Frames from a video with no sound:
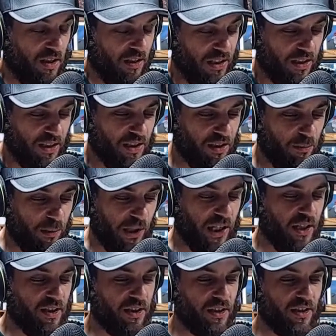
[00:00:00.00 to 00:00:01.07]
This is a
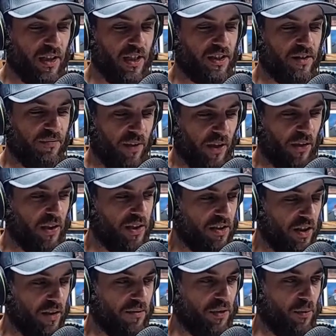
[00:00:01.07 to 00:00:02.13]
place that's very
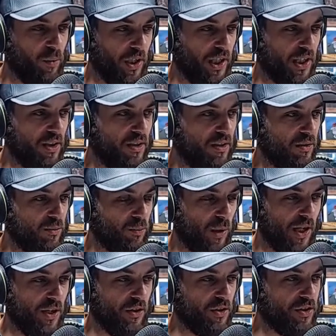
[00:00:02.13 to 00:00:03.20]
tough to win.
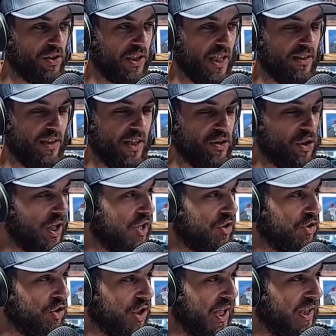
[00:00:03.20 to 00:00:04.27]
Raiders got that
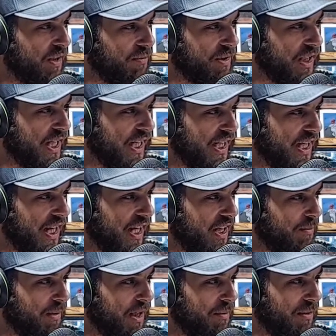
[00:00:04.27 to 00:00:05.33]
Josh Jacobs guy out of
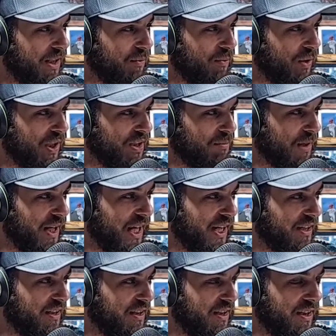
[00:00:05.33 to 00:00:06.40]
Alabama, that running
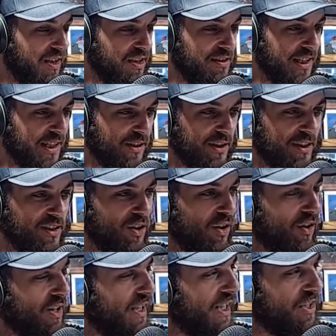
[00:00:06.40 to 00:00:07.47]
back. Derek
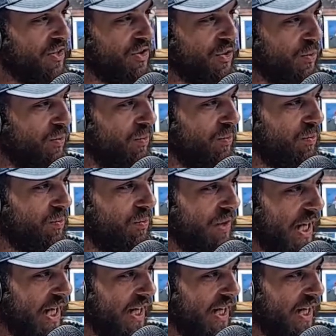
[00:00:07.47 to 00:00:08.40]
Carr, I'm